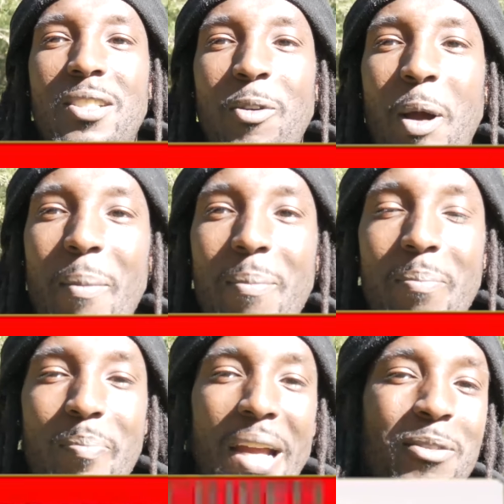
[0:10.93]
So I'm
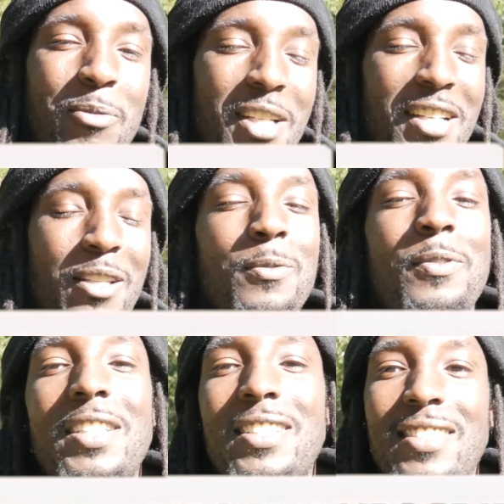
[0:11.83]
back with another
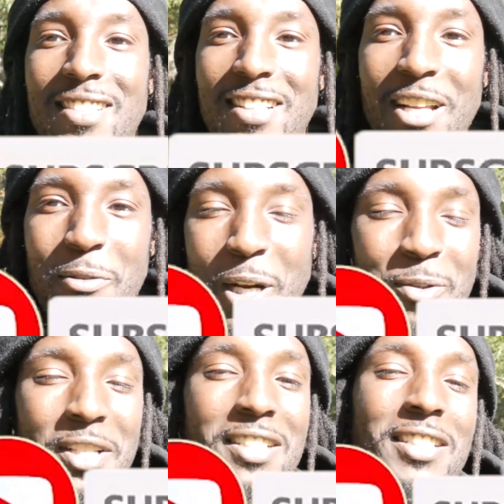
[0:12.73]
one. Today what I
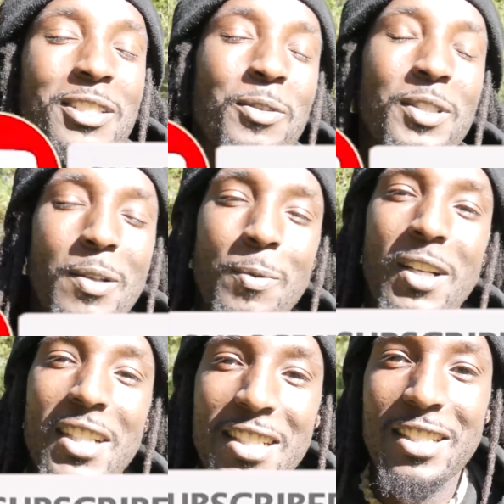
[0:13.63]
wanted to do is I
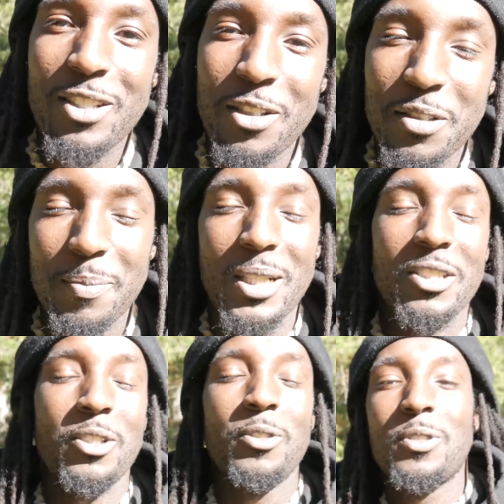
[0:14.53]
wanted to talk to my
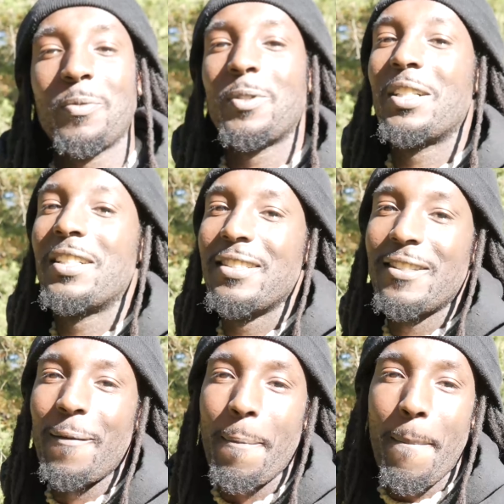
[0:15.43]
chosen
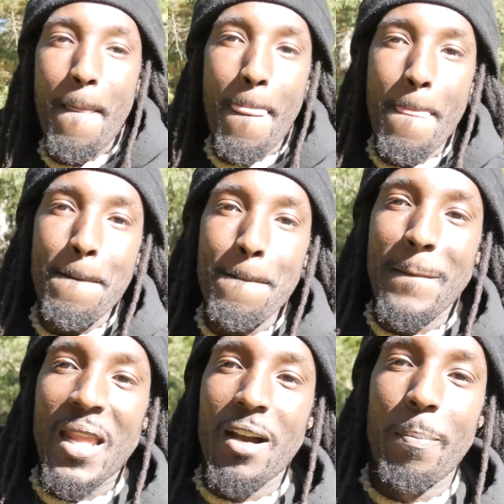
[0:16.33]
ones
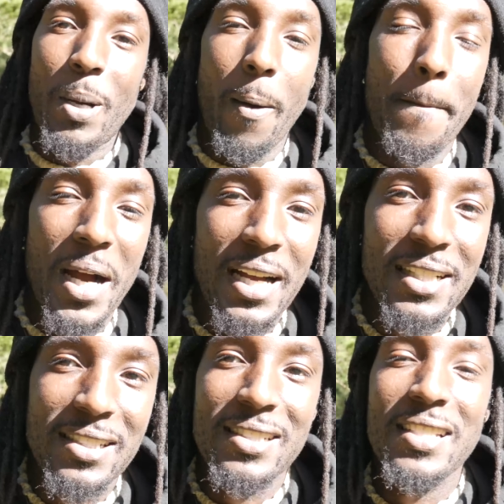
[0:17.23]
about
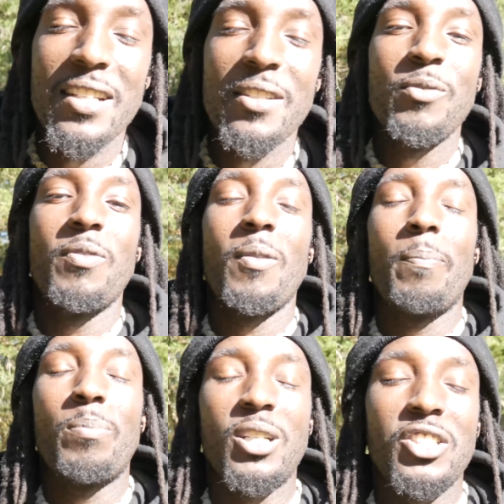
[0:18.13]
positive
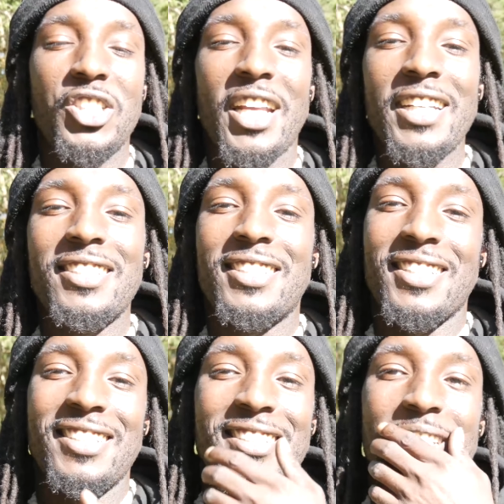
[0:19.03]

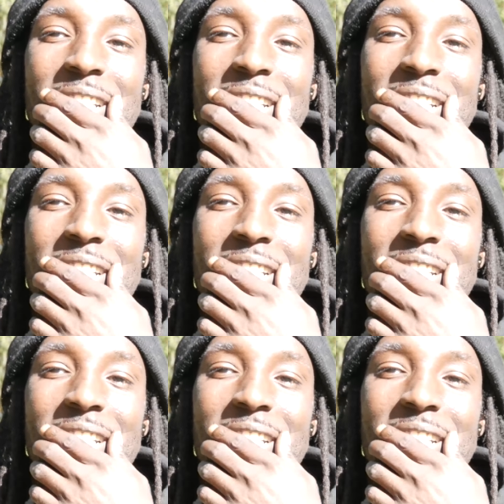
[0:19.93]
projection.